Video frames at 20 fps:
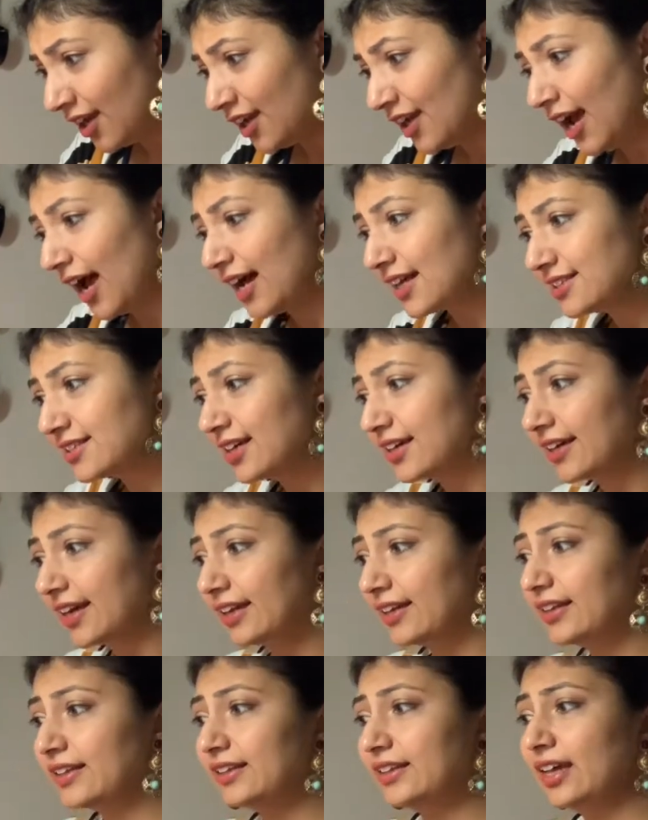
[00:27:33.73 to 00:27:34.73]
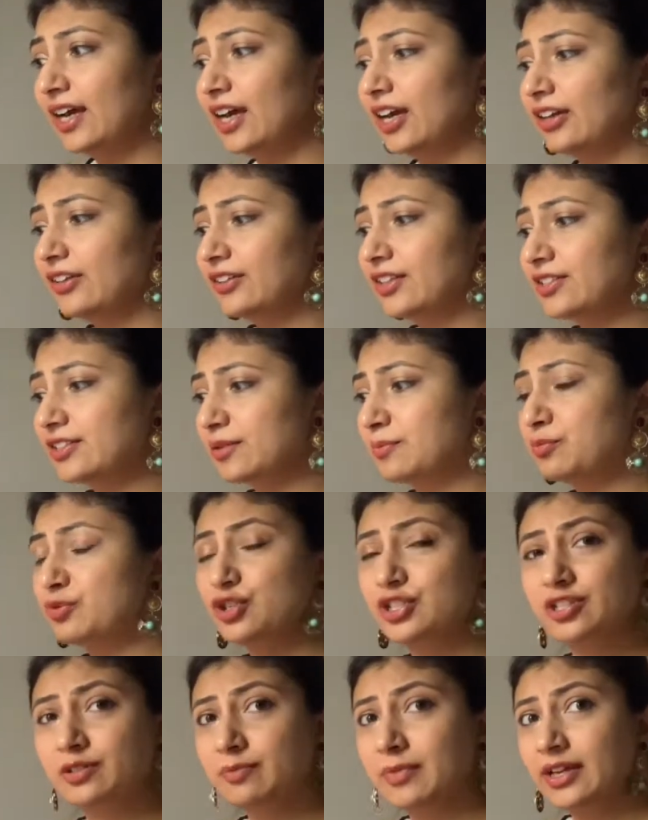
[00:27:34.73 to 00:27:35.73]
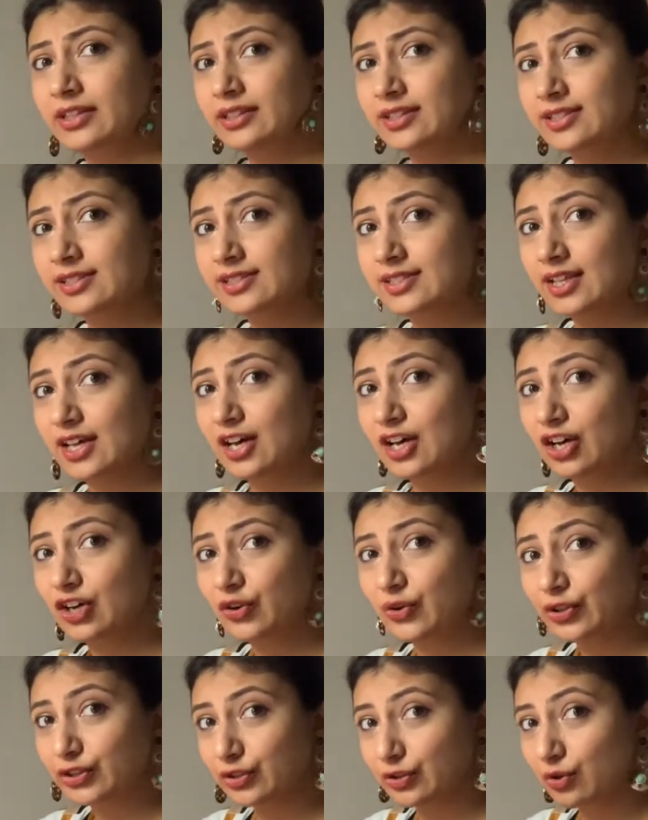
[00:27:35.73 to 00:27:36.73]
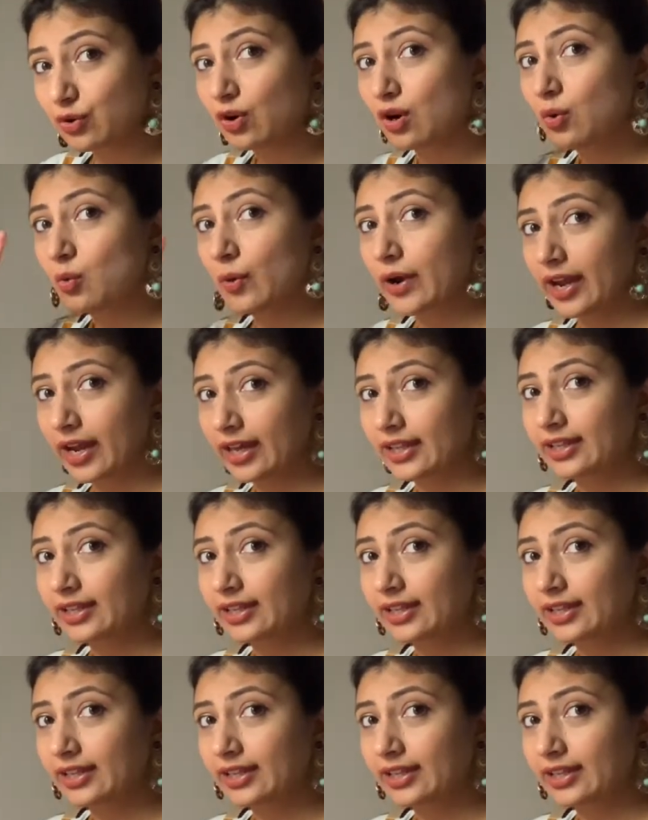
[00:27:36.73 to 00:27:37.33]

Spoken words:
as they're getting there, this imprisonment is going to go away.